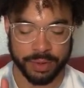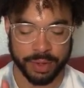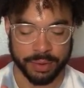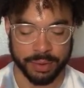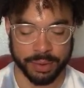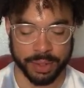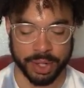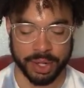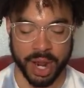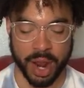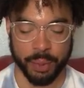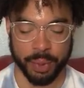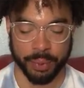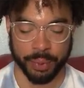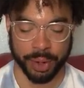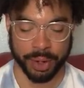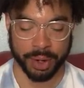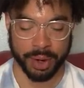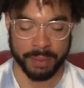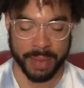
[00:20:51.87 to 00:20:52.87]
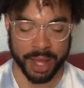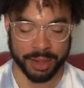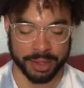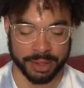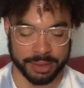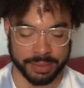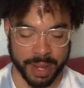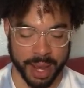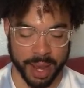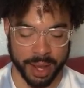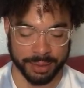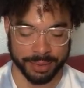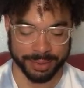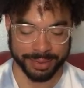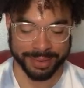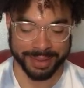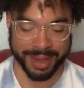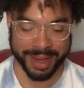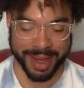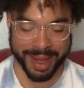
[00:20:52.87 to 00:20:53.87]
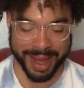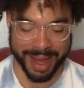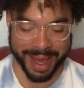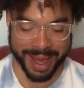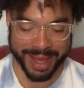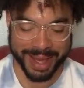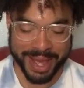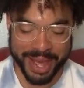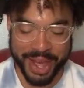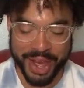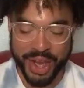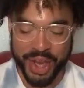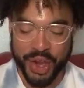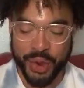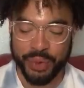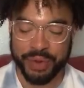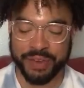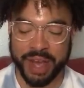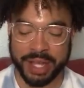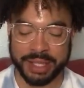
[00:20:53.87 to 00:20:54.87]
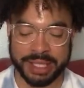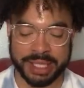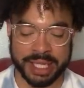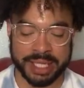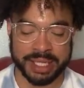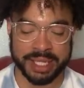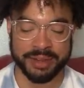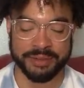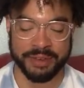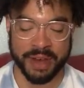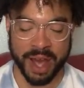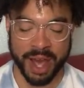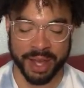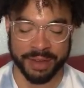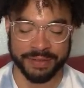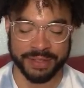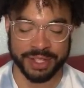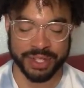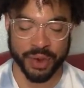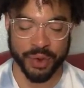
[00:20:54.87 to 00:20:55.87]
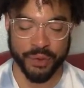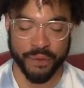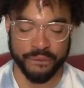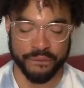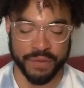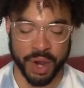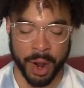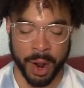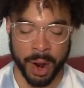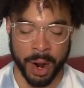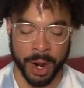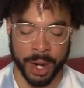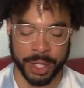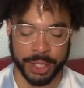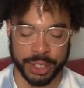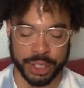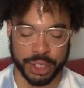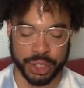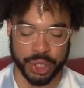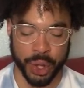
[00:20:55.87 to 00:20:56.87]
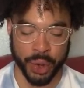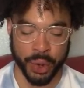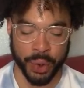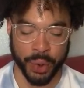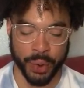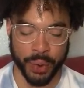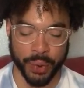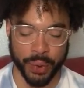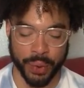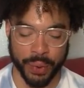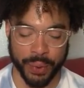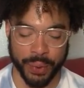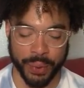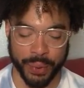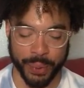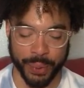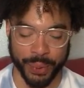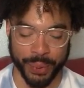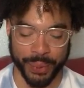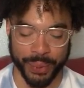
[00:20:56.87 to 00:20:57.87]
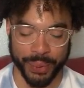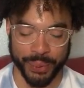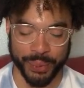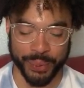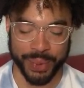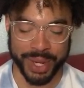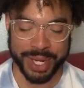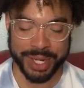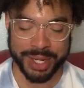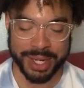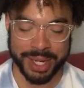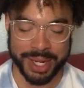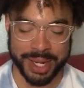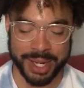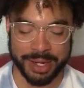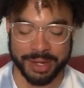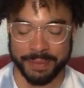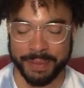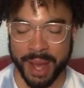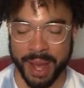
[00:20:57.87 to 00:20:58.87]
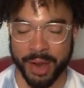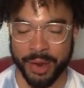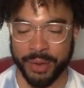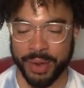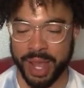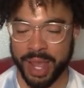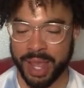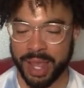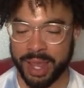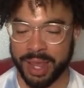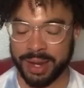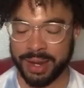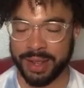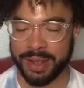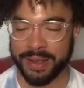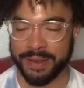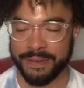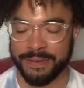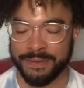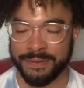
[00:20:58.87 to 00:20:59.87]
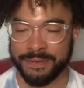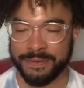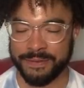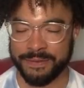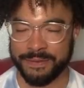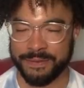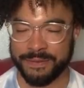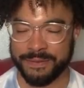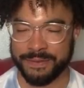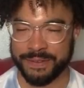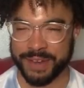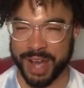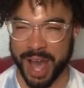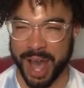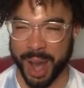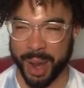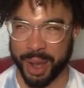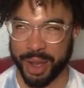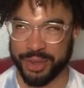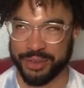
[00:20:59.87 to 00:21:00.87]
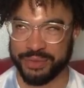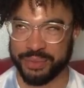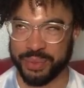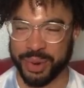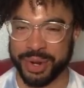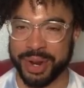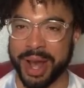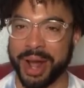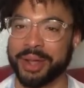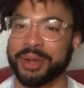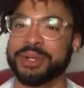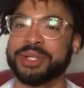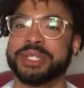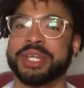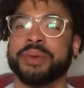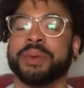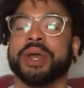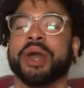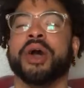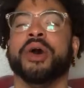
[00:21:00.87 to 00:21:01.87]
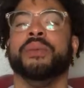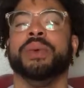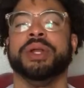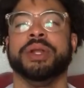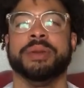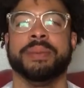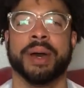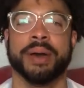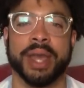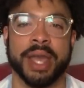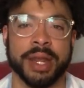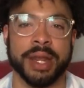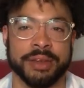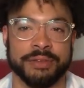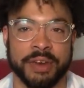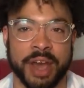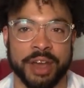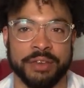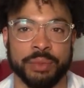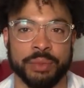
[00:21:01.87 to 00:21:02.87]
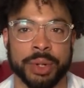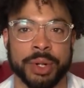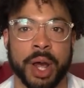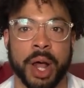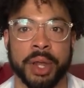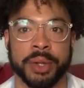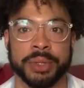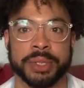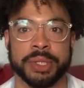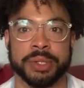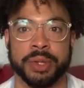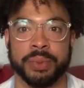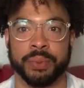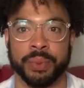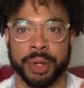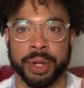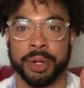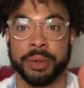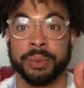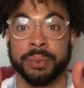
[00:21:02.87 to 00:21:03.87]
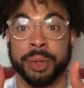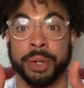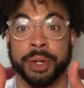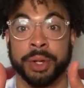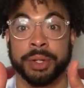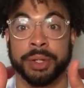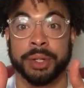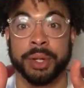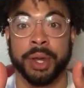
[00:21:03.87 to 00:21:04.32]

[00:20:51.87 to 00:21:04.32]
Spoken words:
20. Okay, now we're working on Matthew's math. We've got 65 so far, so we need about 85 more dollars. There we go. We need about 85 more dollars, and then we're good to